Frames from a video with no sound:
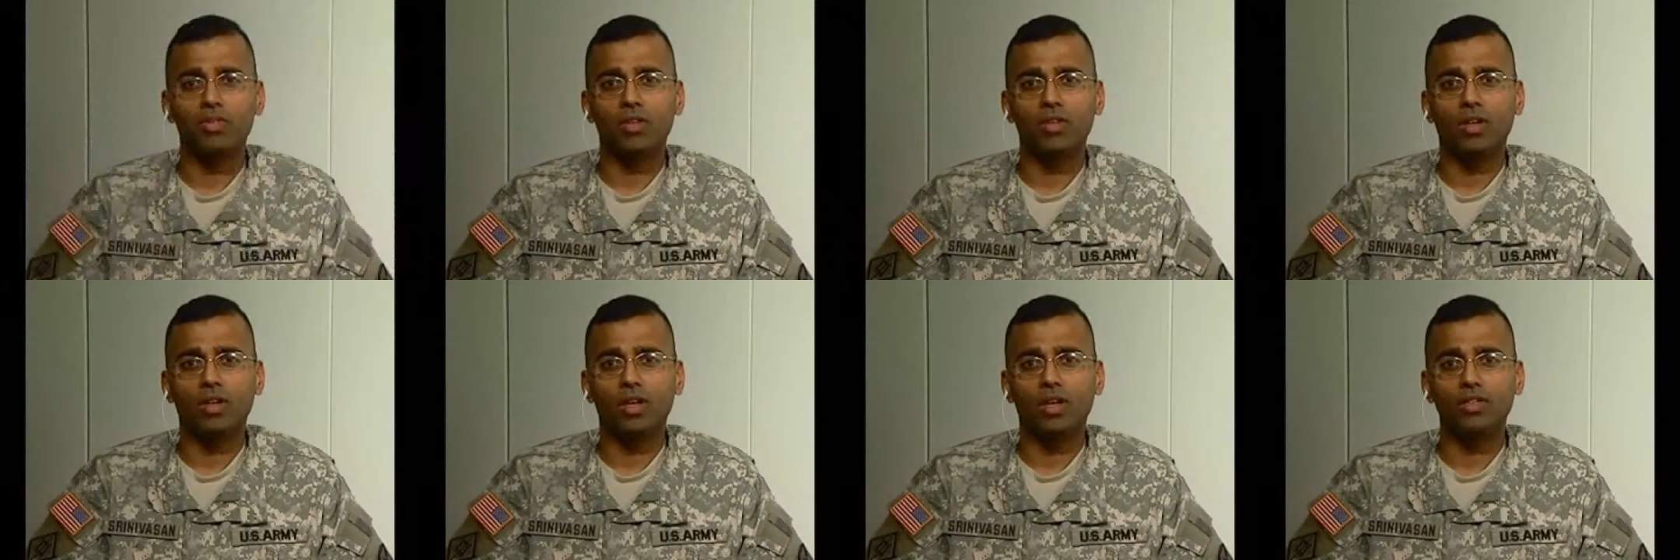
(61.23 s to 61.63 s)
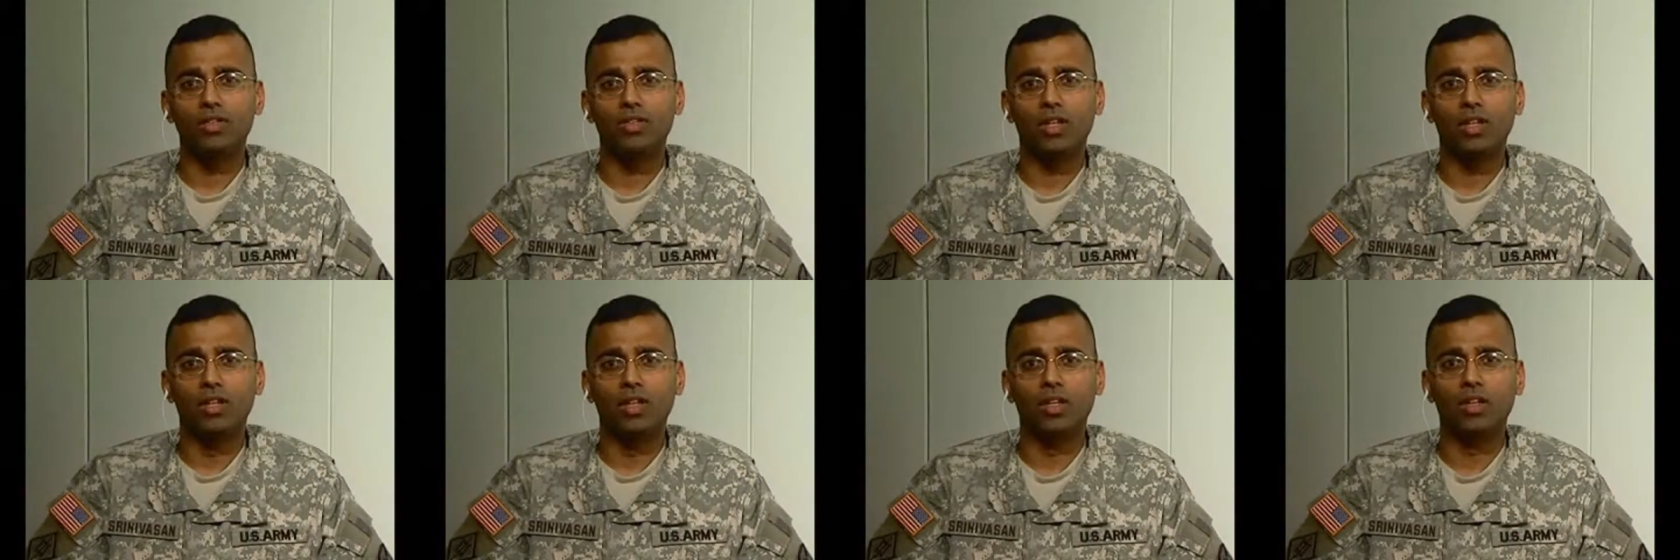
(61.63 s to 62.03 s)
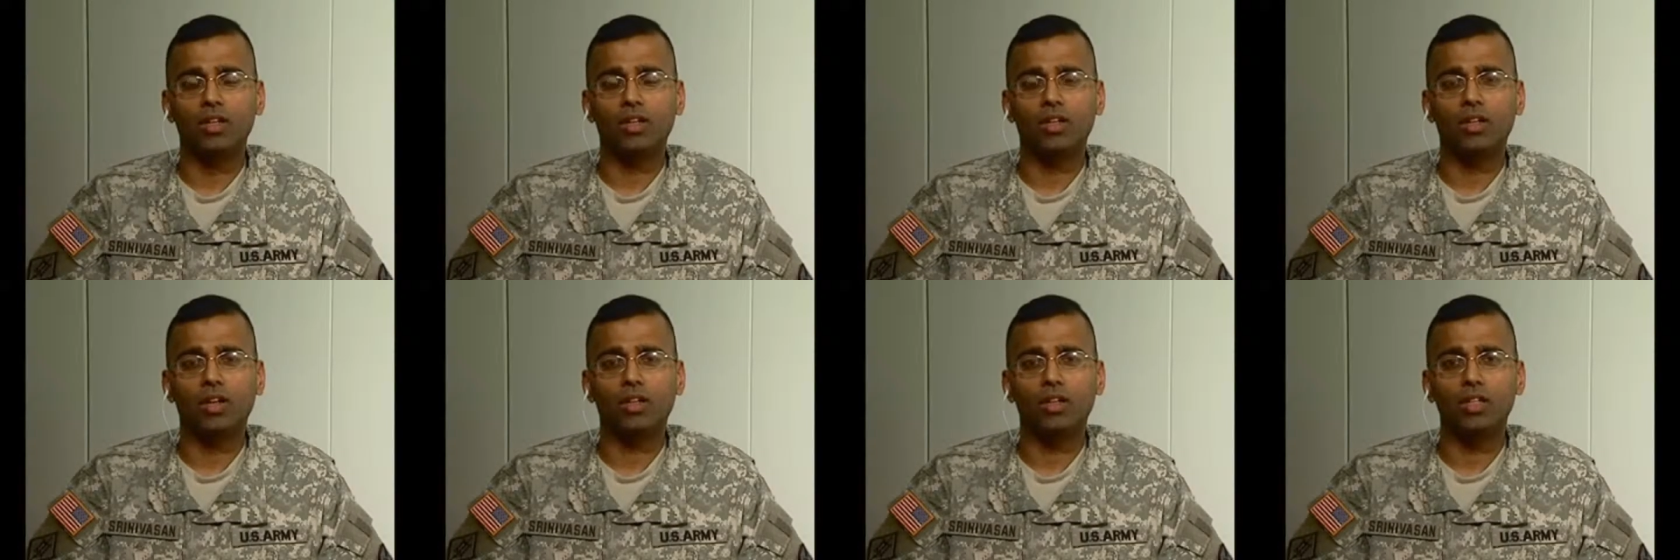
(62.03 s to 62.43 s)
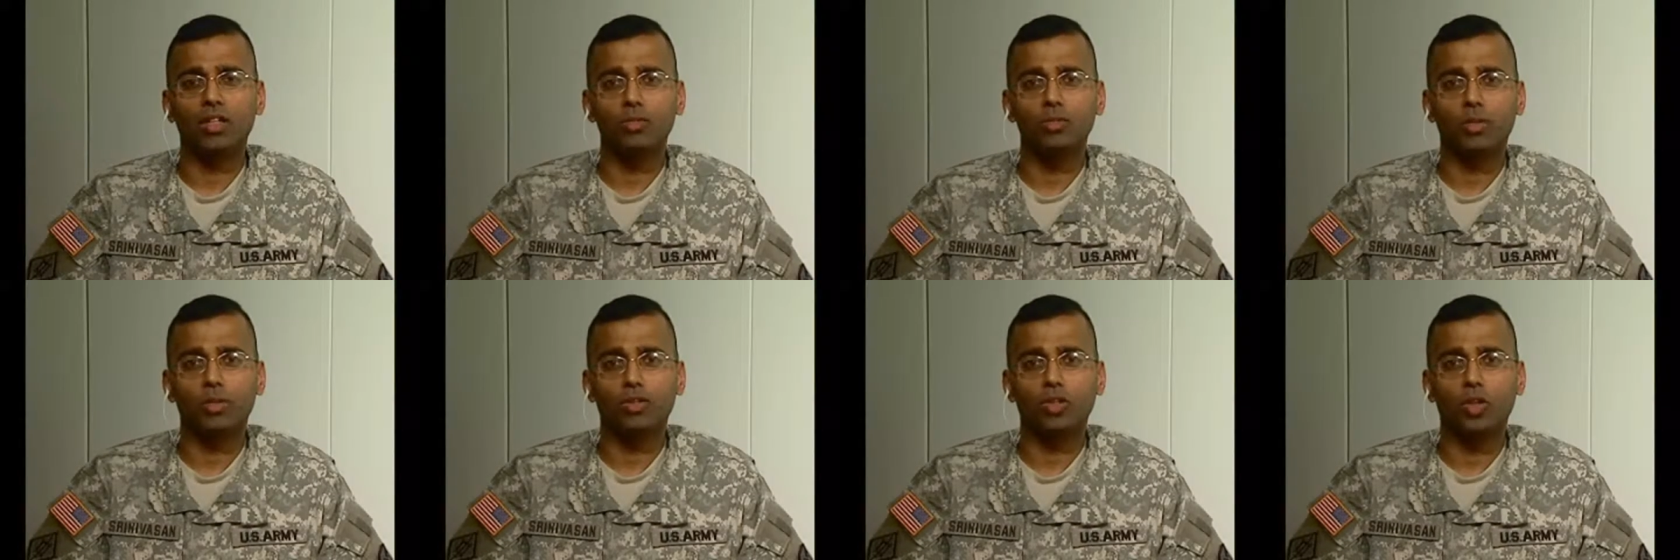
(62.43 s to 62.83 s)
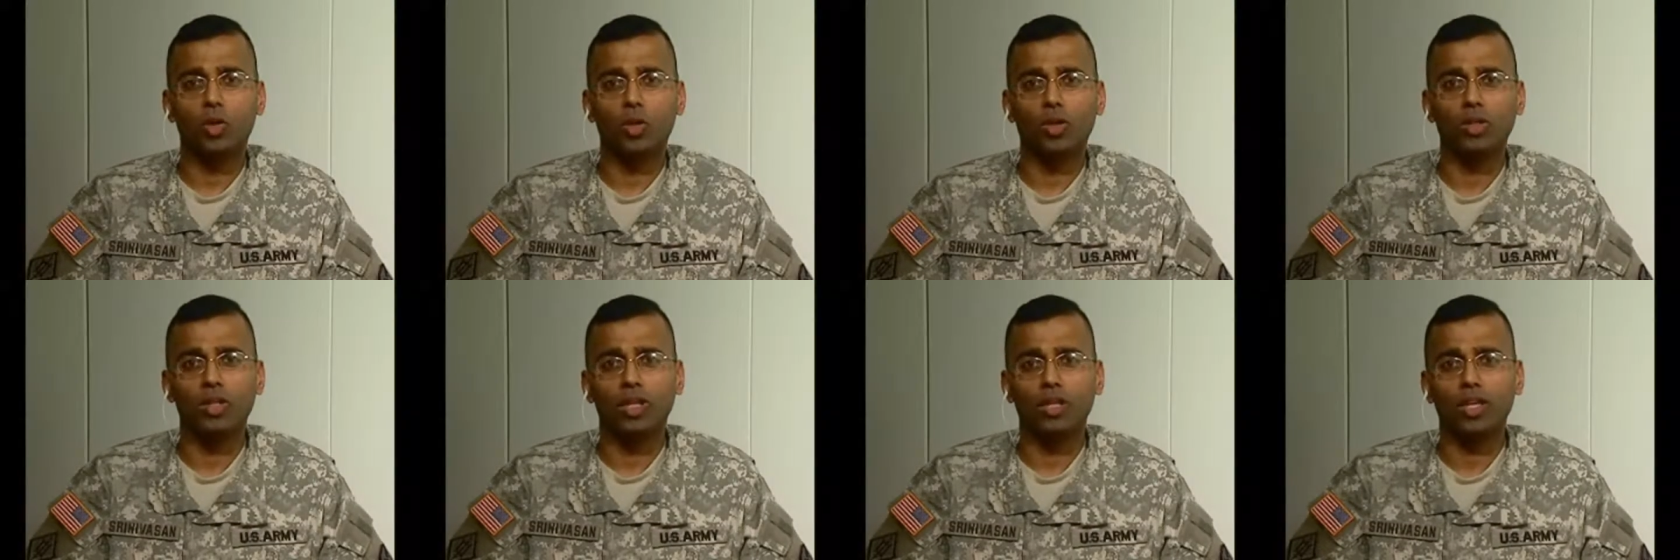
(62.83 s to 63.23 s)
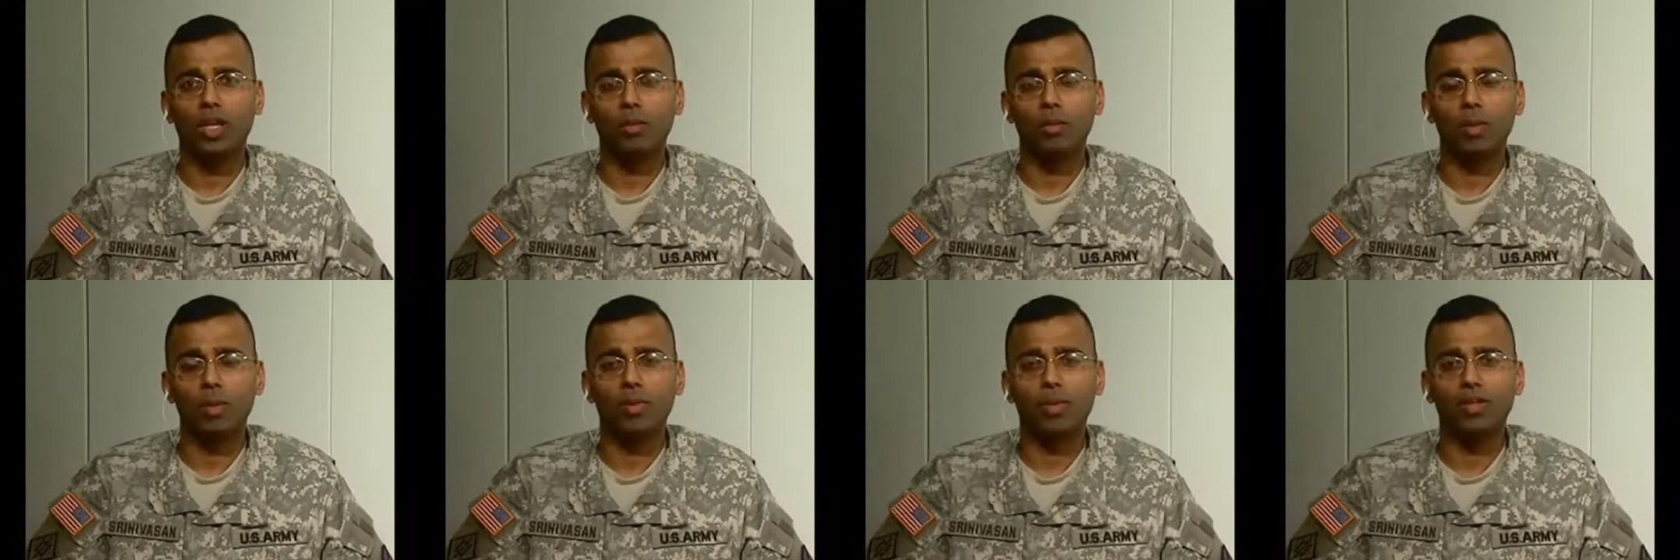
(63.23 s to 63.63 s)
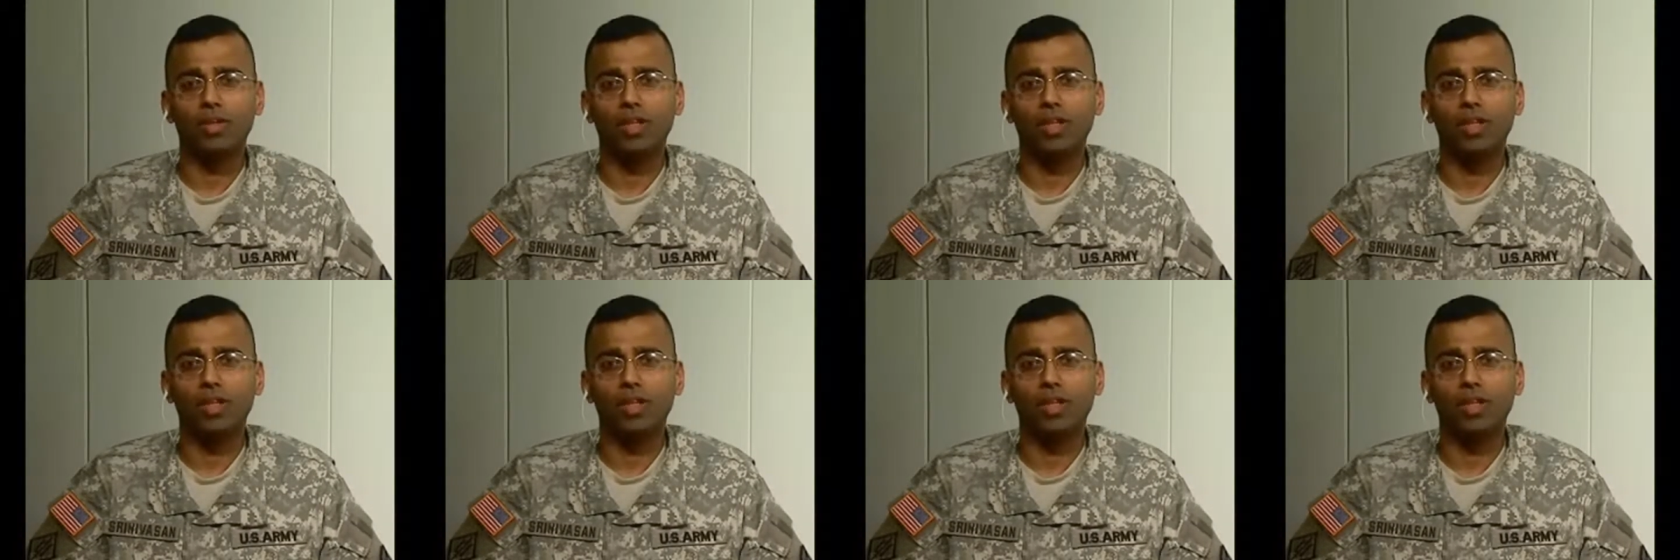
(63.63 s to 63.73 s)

later review by the students. Each student